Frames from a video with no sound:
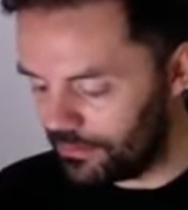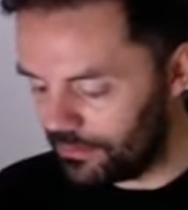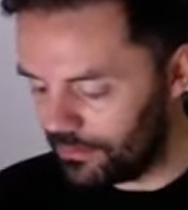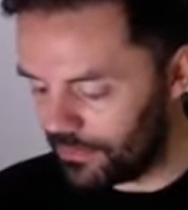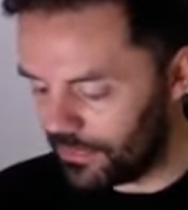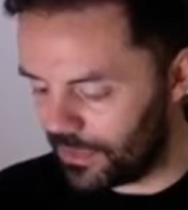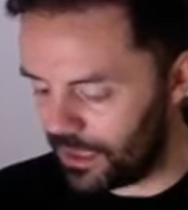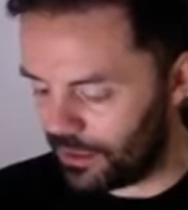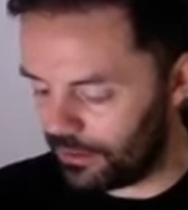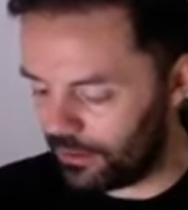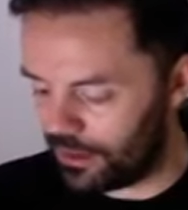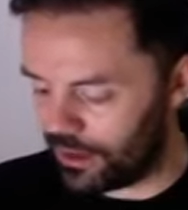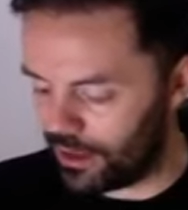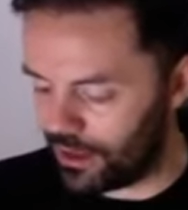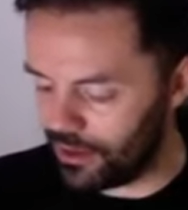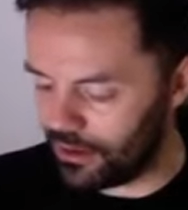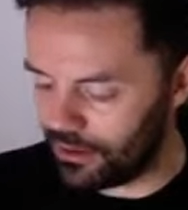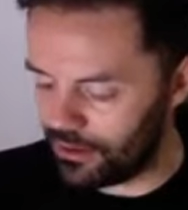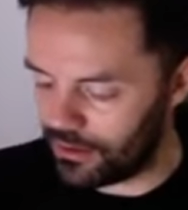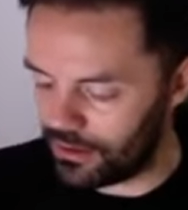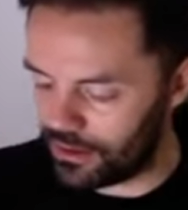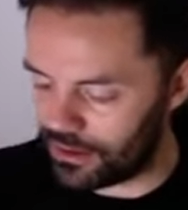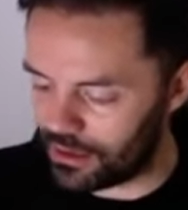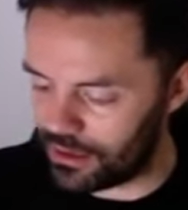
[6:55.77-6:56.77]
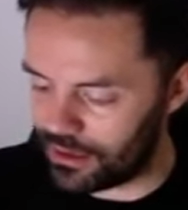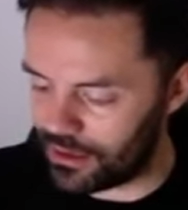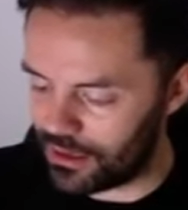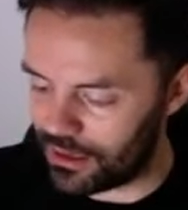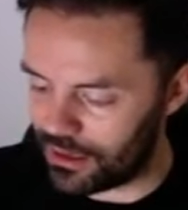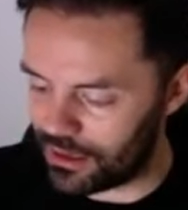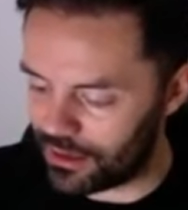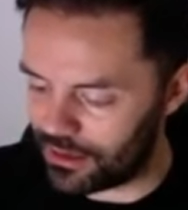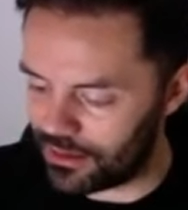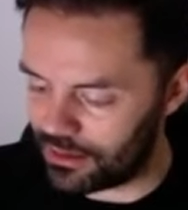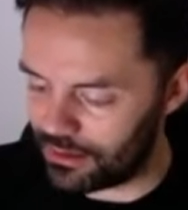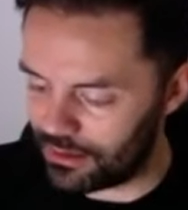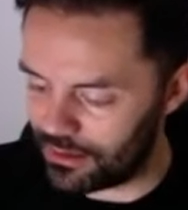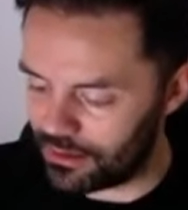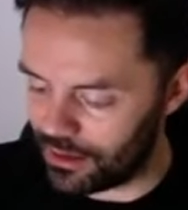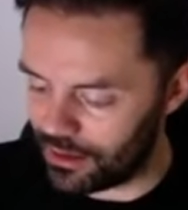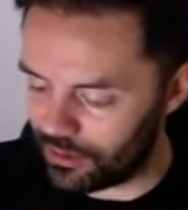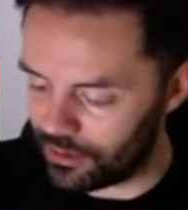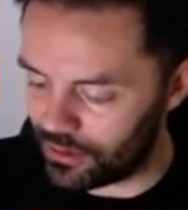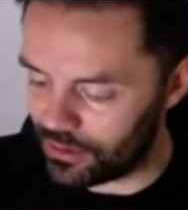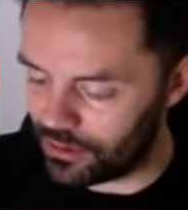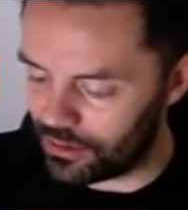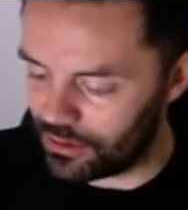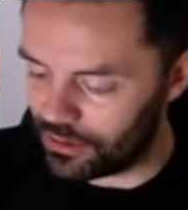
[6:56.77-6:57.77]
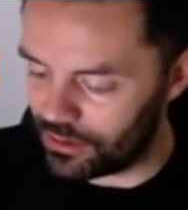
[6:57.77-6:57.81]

There we go, there's a nice little double.